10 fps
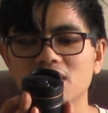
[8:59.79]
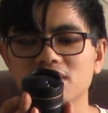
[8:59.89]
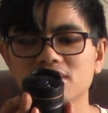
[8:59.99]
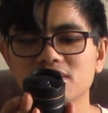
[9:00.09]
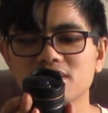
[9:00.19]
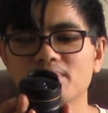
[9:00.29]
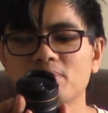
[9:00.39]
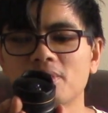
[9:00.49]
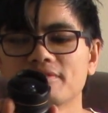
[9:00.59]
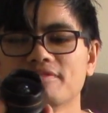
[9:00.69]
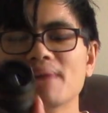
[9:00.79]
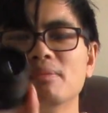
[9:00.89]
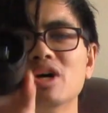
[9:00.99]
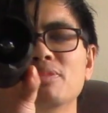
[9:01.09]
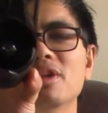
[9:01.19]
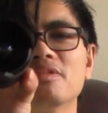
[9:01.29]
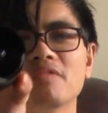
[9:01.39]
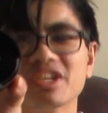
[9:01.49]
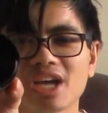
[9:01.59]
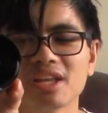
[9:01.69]
10.5 millimeter
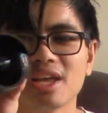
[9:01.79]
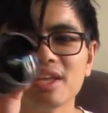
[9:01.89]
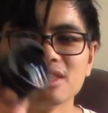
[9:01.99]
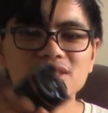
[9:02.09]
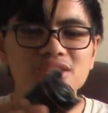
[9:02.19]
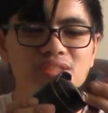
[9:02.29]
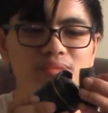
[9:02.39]
fisheye lens.